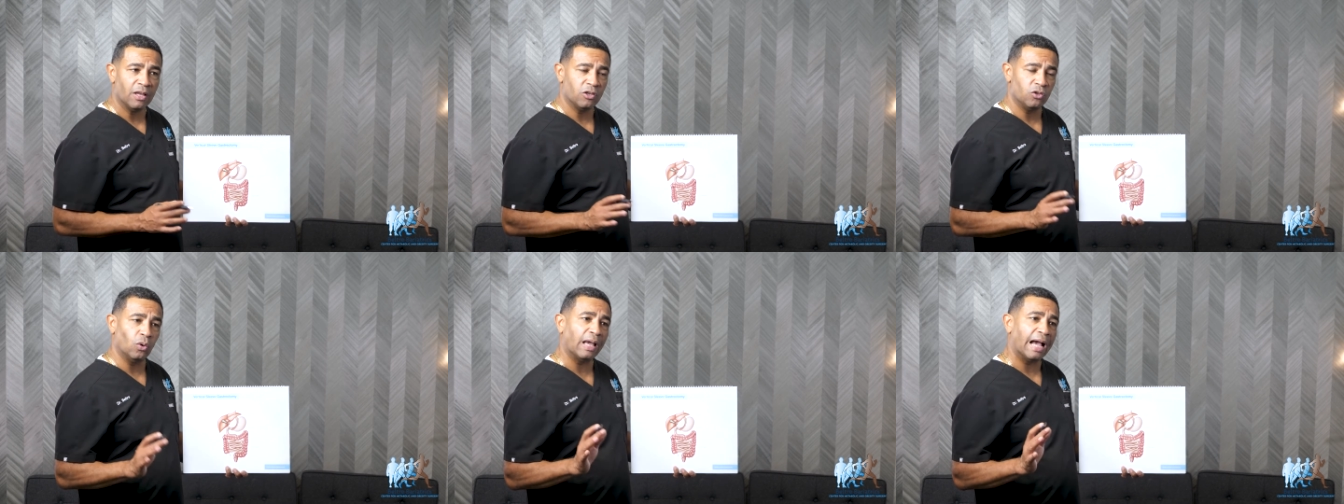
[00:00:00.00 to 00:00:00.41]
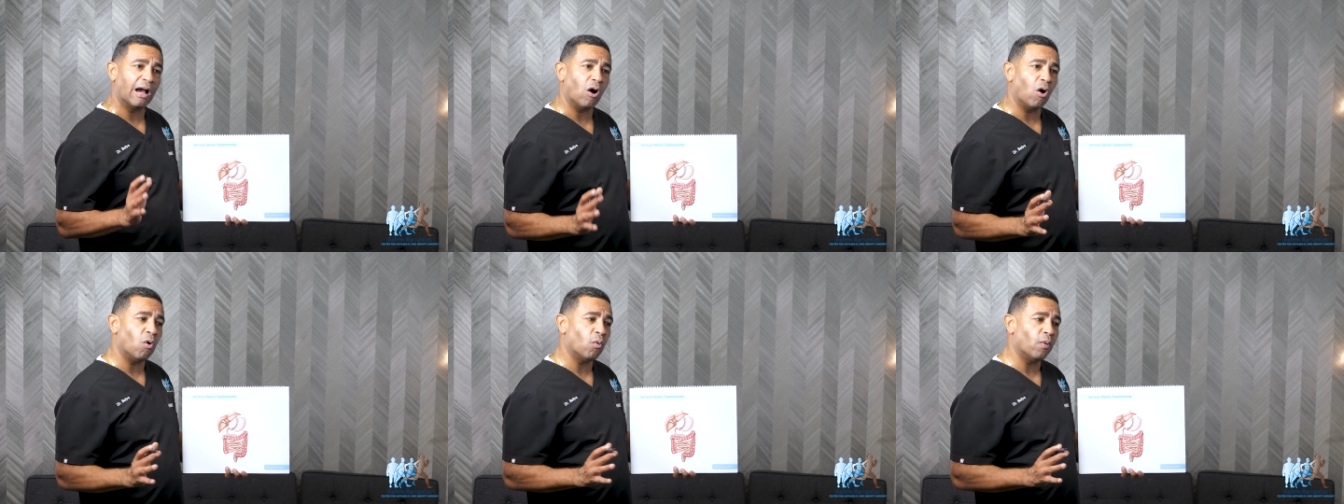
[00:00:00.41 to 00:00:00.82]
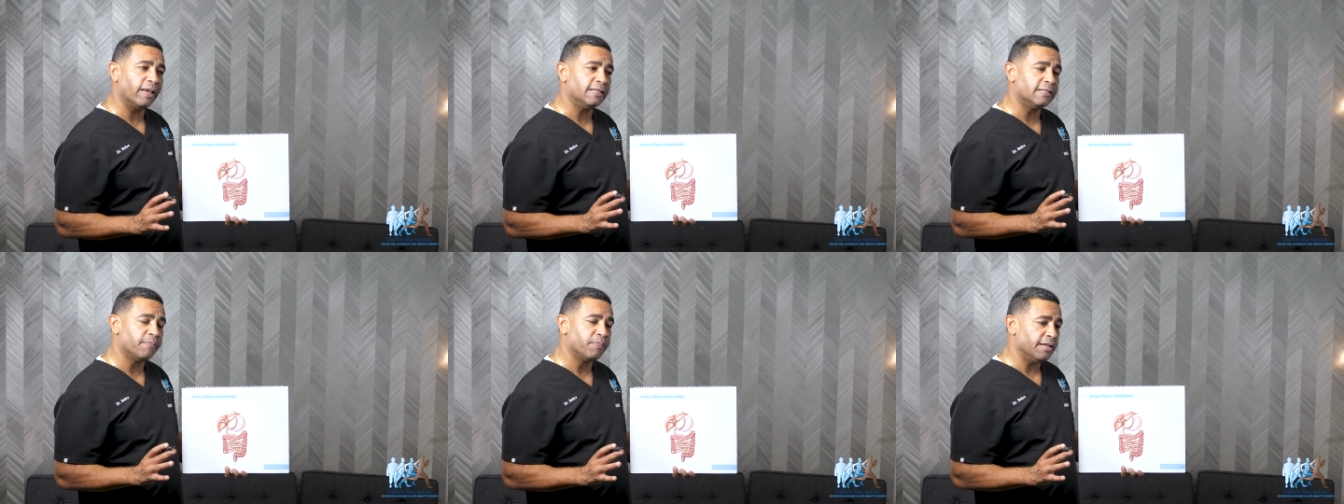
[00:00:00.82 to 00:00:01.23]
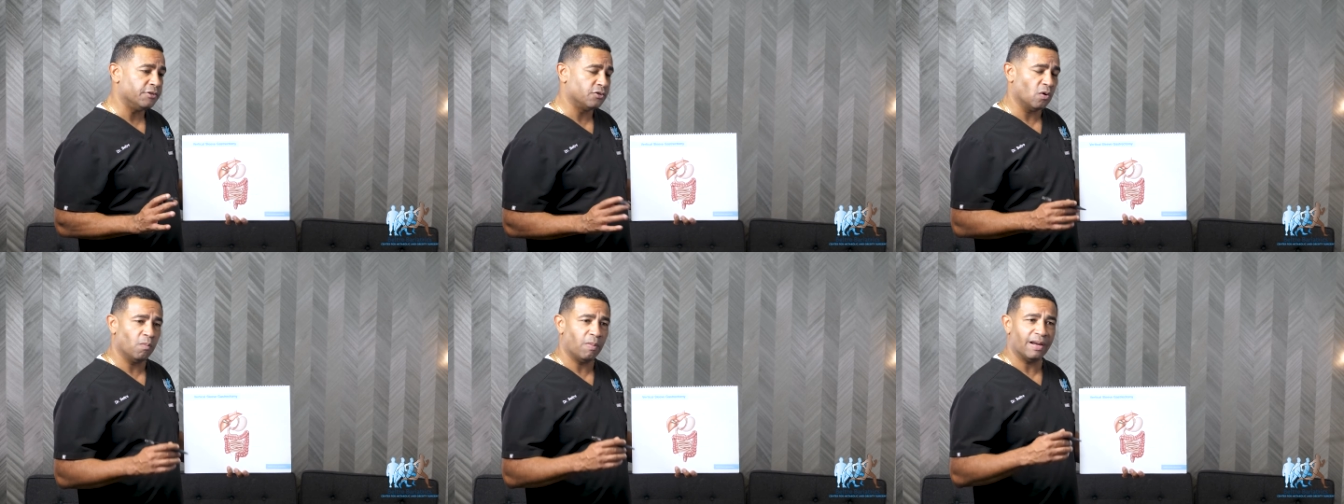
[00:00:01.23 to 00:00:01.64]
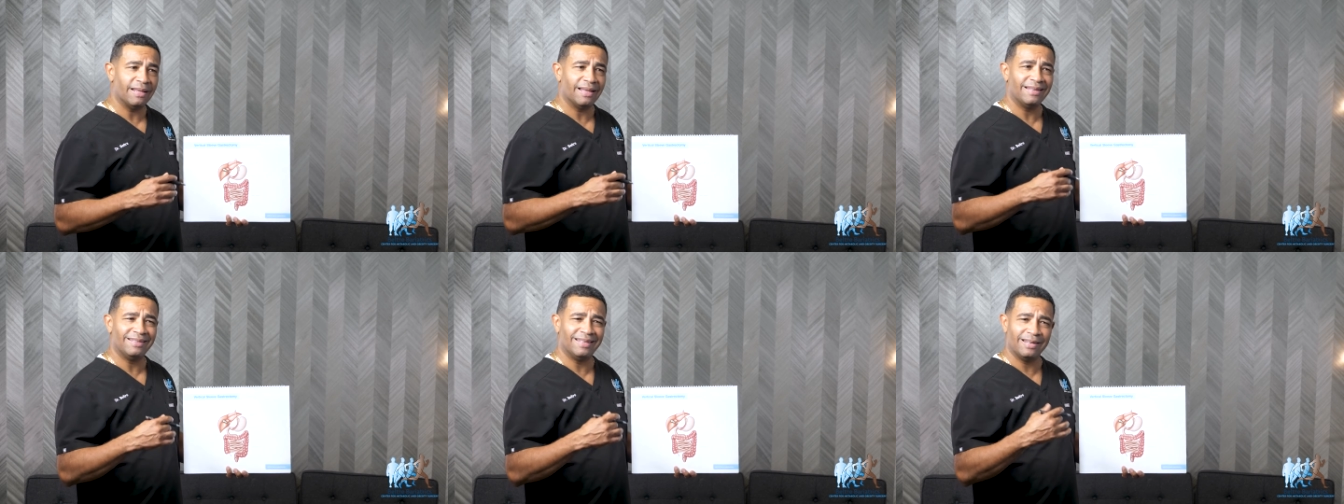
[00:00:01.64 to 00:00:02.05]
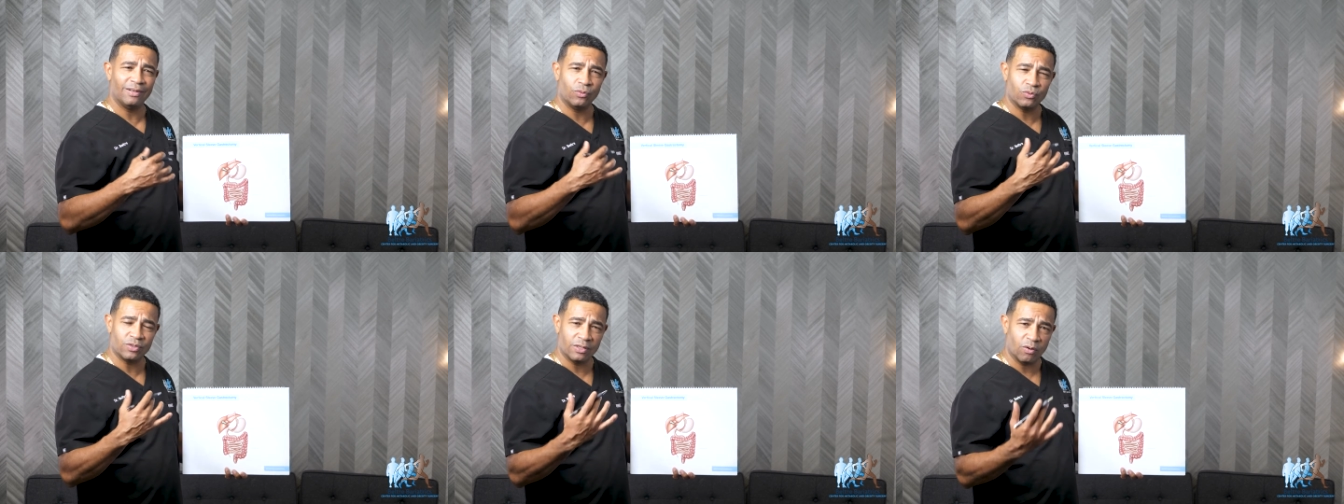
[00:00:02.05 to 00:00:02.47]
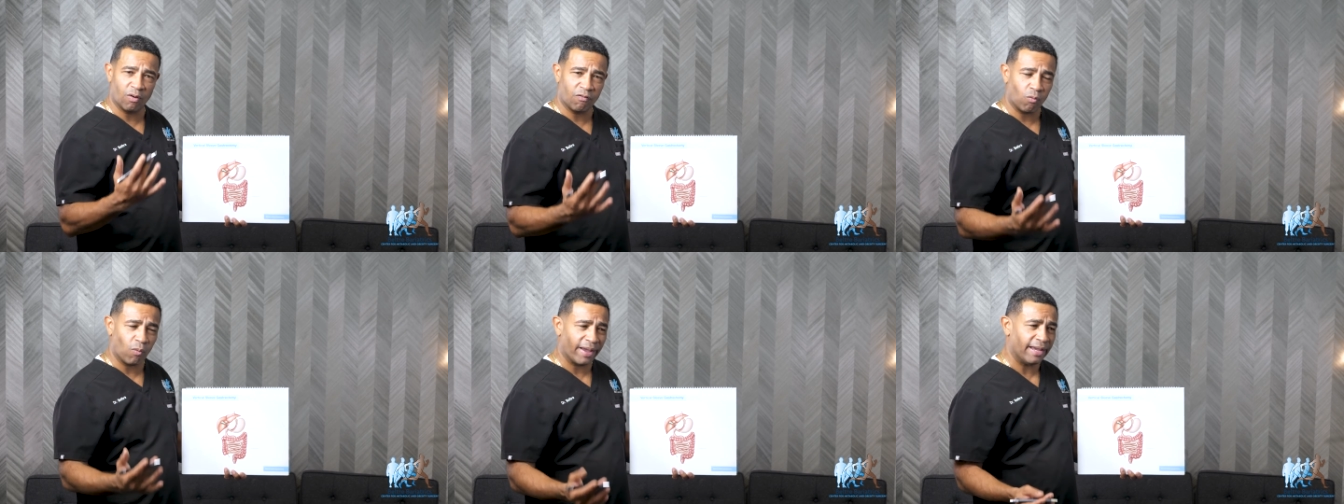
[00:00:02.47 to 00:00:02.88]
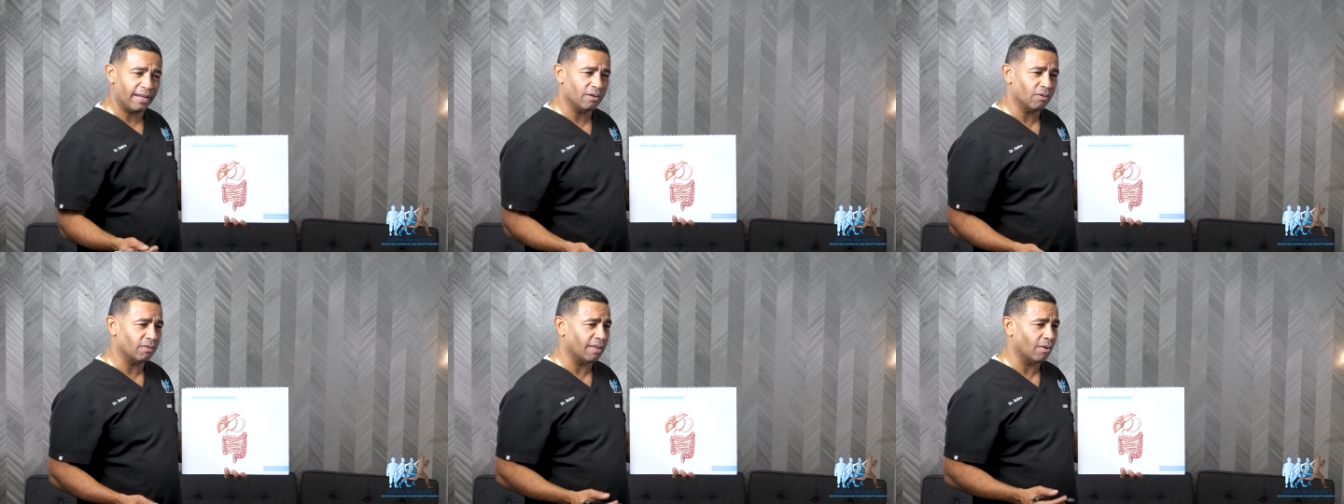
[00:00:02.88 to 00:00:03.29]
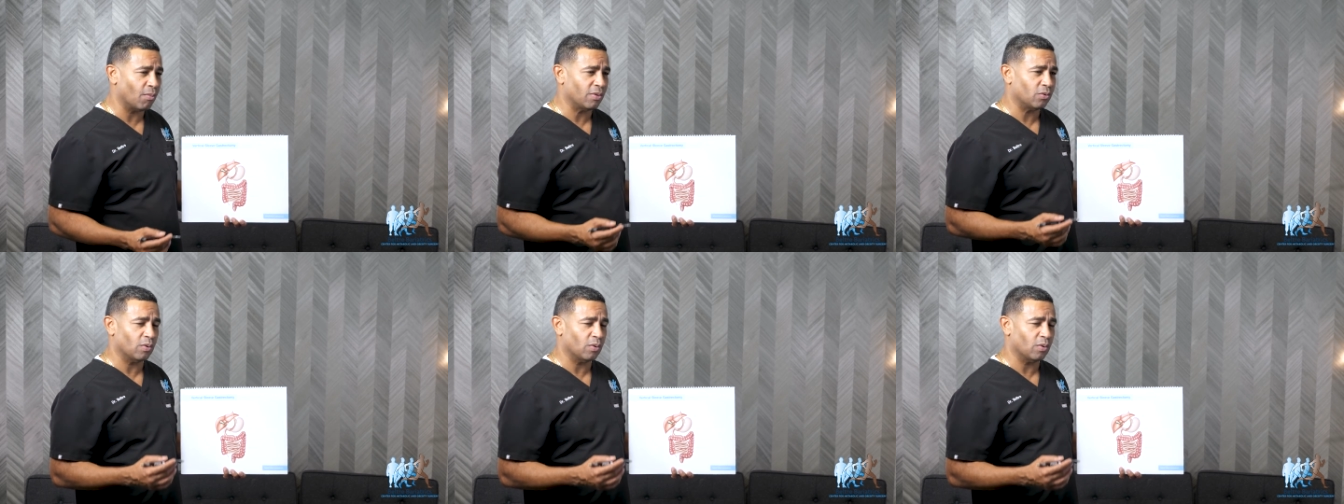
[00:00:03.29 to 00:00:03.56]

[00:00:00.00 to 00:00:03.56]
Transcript: You can always, if somebody didn't lose enough weight or they want